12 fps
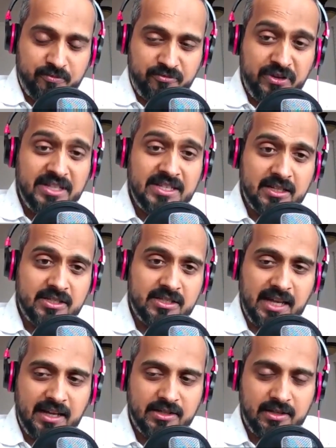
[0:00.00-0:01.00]
physics
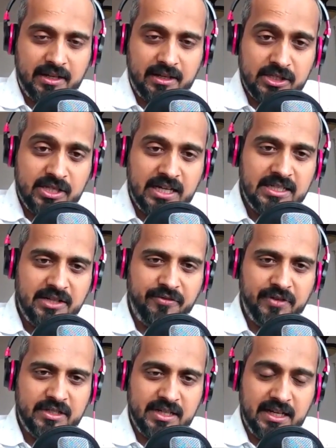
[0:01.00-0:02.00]
sense, like the
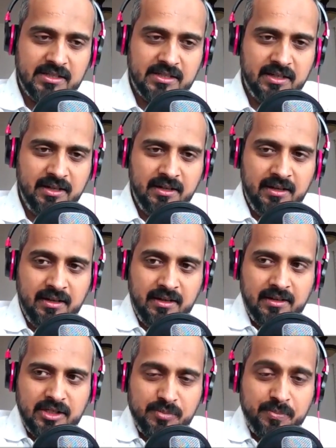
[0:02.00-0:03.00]
scientific sense,
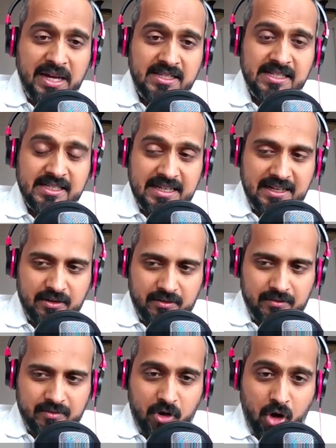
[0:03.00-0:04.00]
spaces,
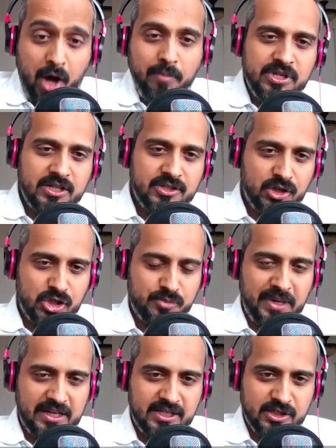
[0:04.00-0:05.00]
objects are
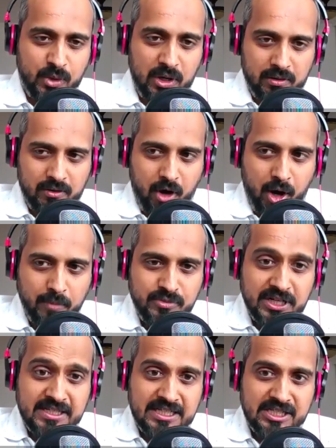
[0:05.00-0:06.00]
space as well.
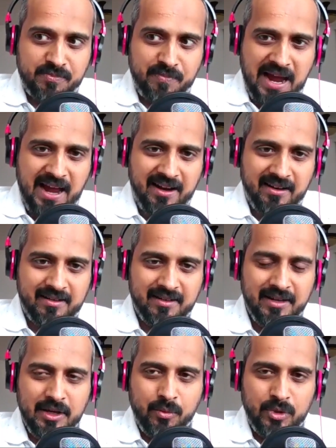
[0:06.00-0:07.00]
Objects expand
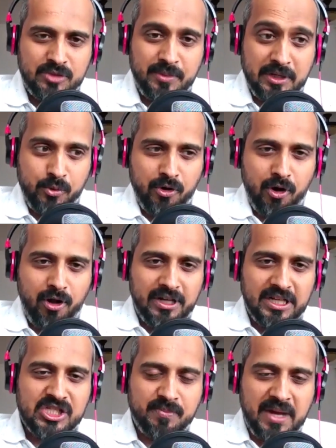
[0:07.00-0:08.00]
with space. We're all
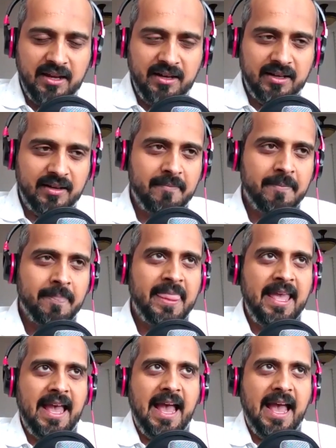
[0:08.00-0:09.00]
expanding.
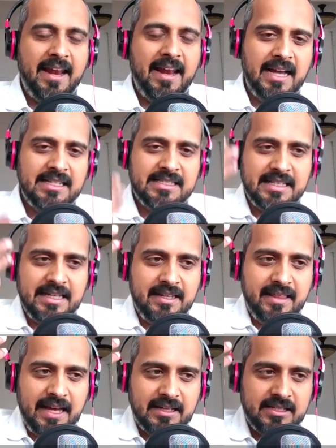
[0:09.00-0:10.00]
And I see
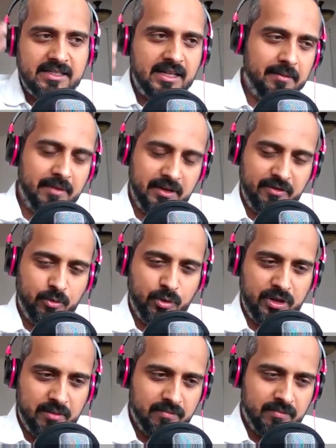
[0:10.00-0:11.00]
that same
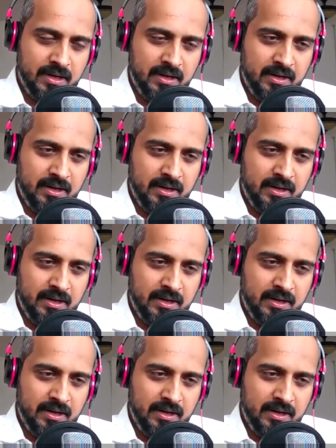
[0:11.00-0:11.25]
even